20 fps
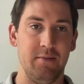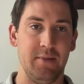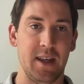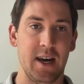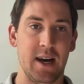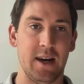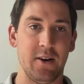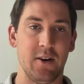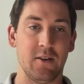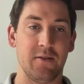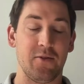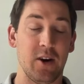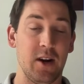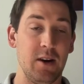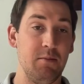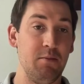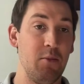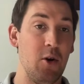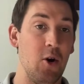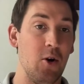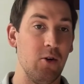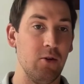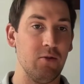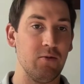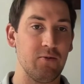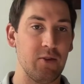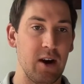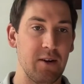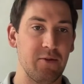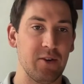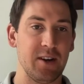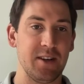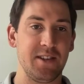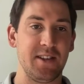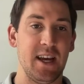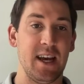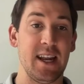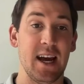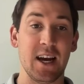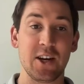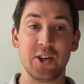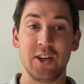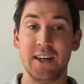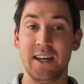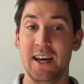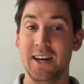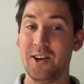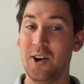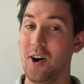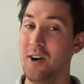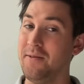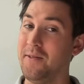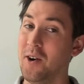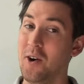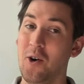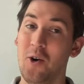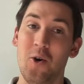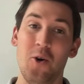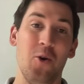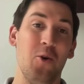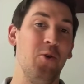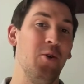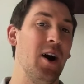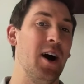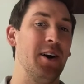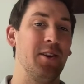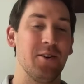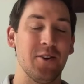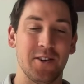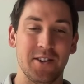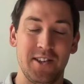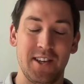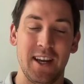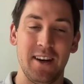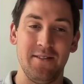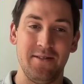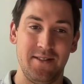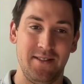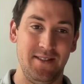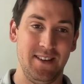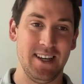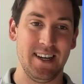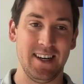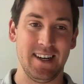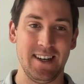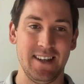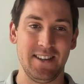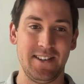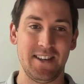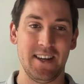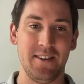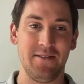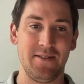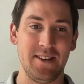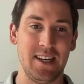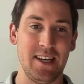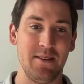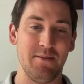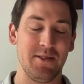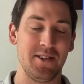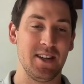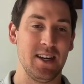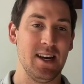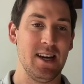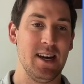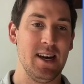that our friend Mo referenced and actually kick off a whole other set of teams.